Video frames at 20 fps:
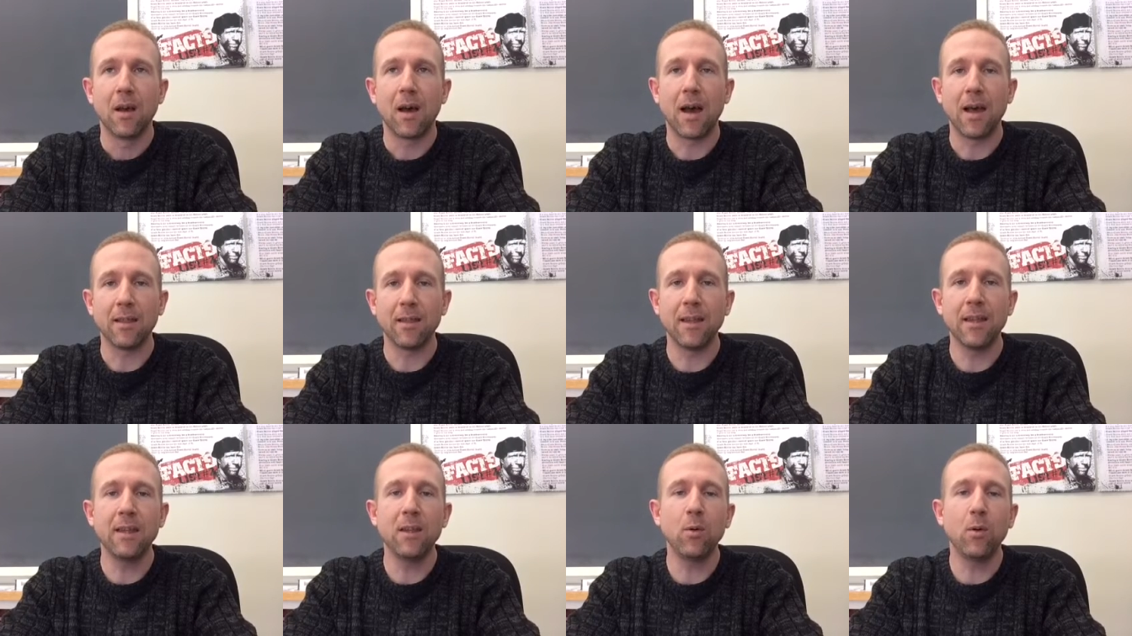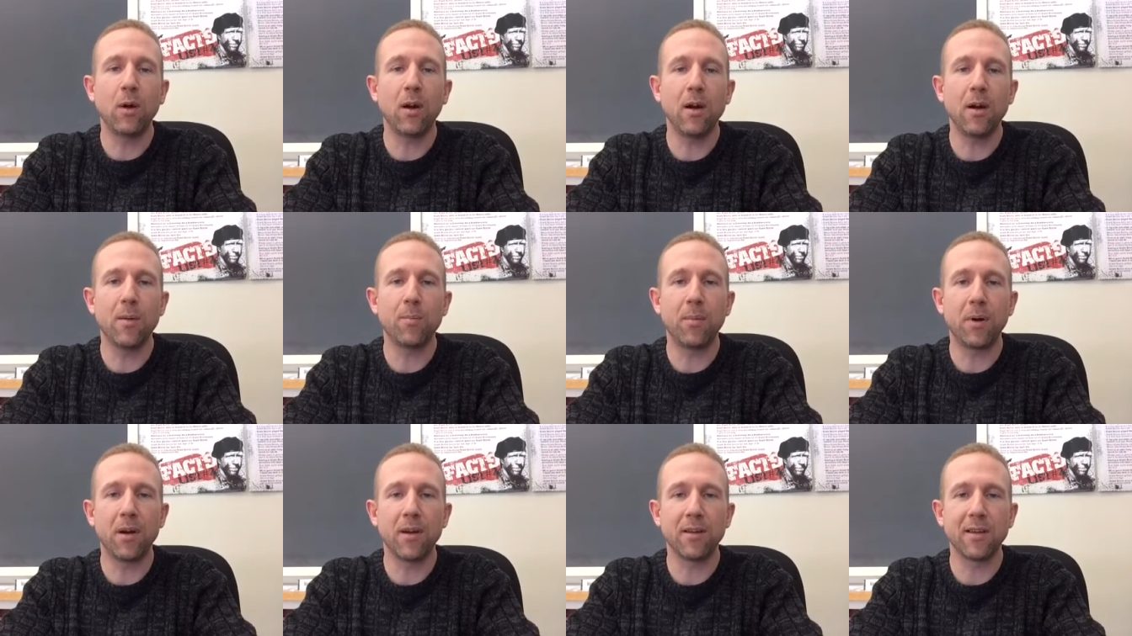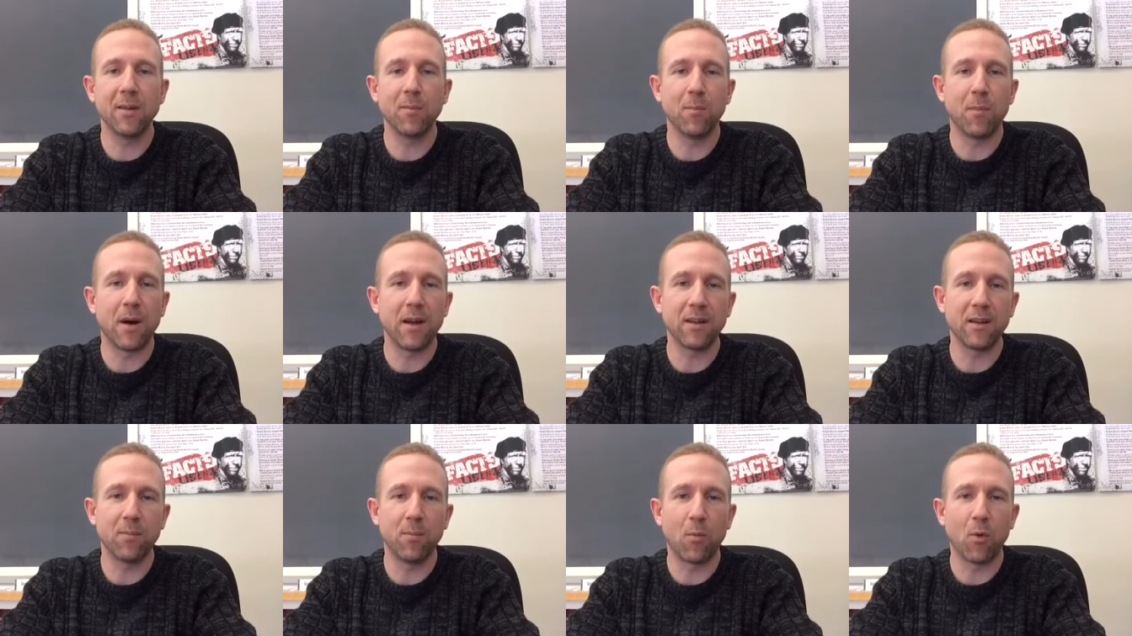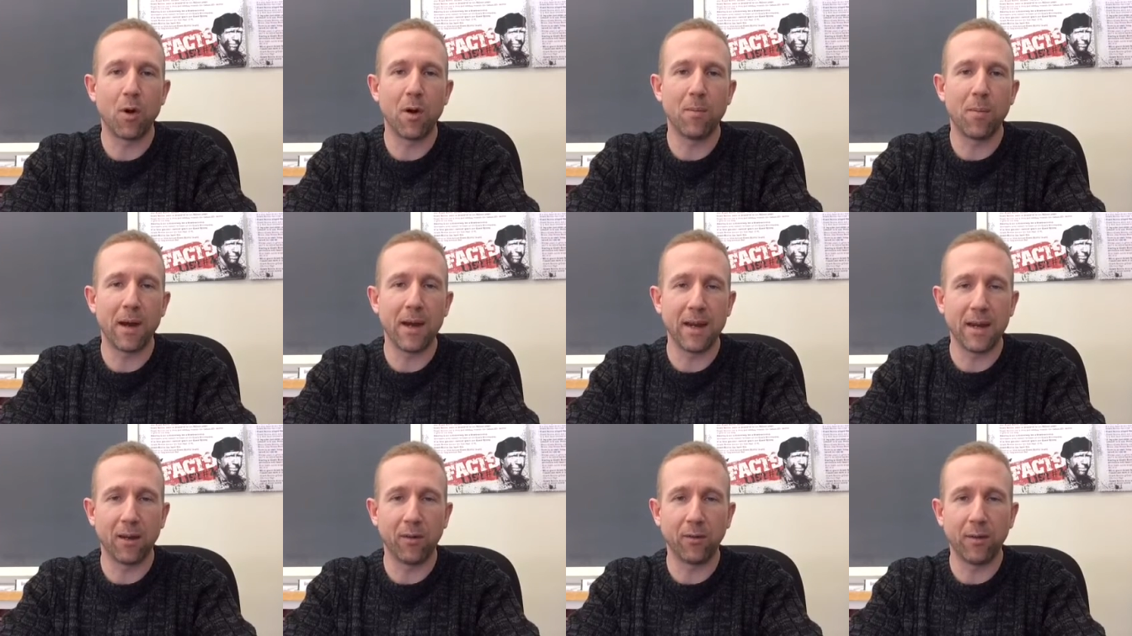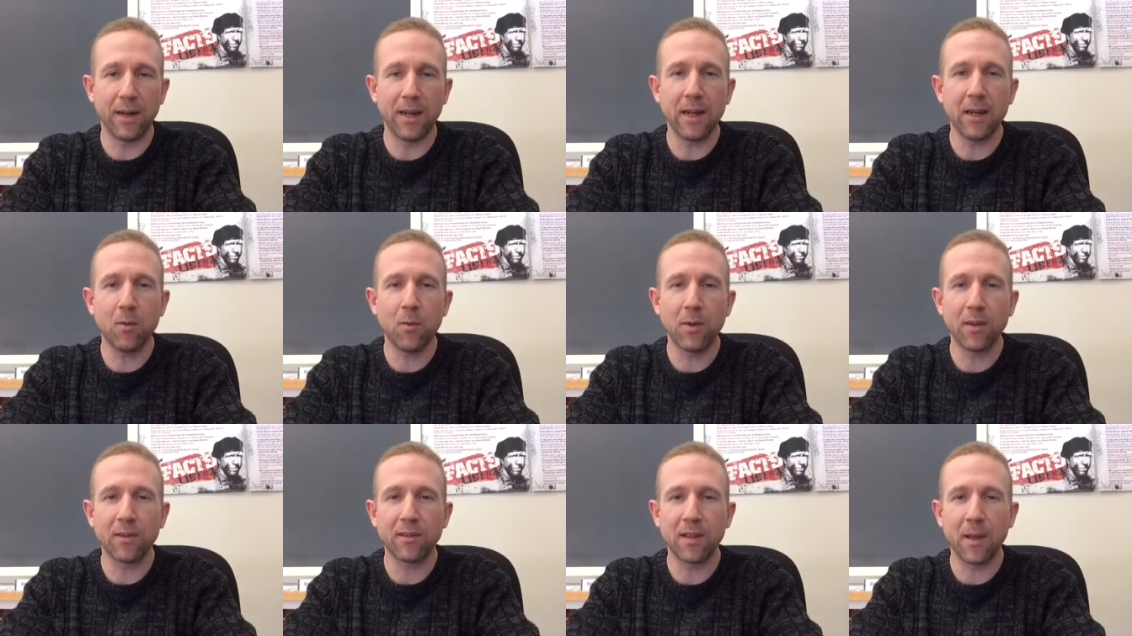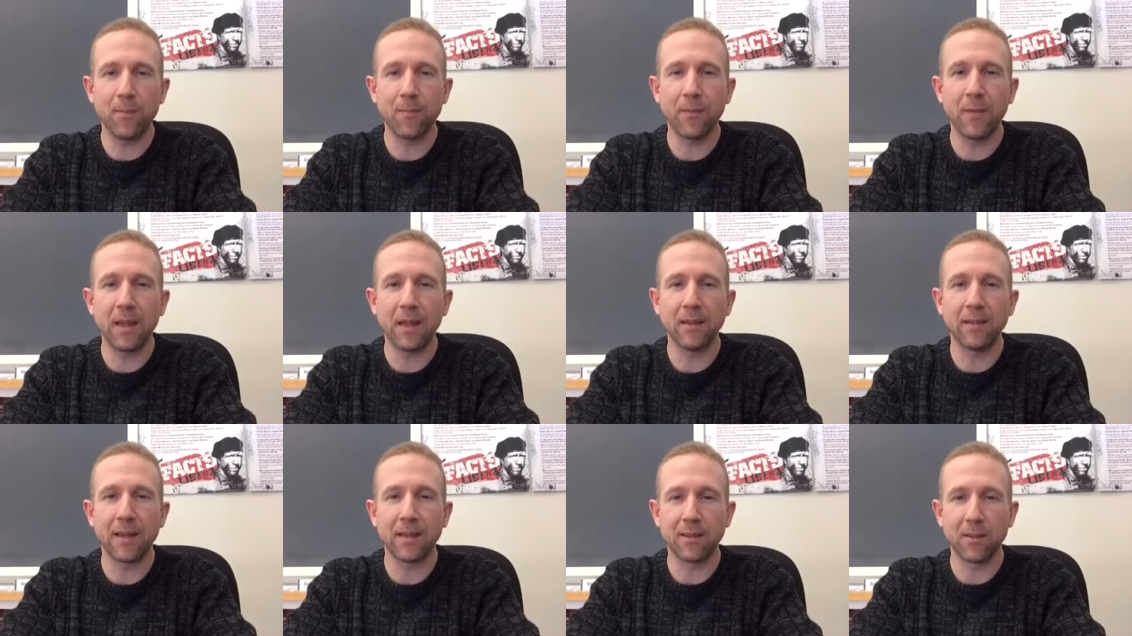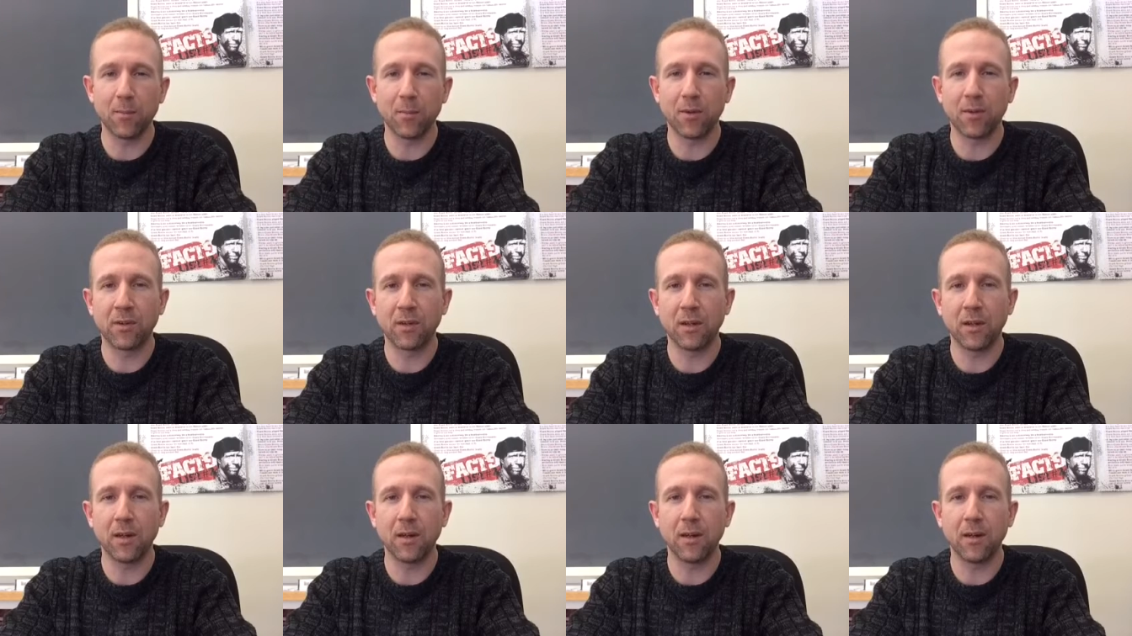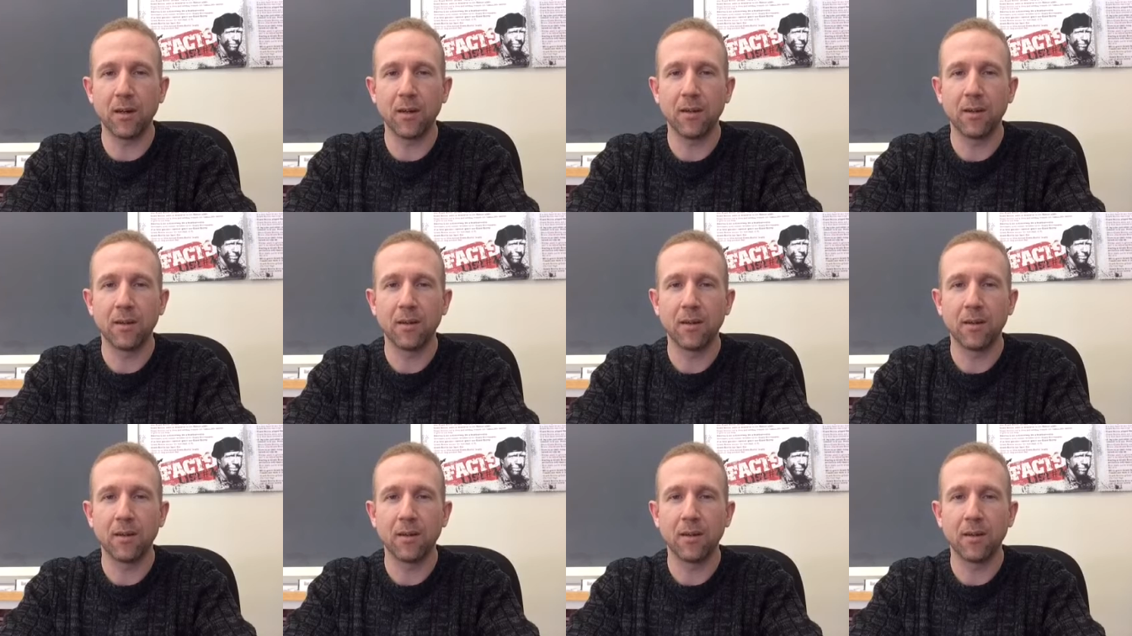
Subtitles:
I think you hurt a person much more by agreeing with something that's absurd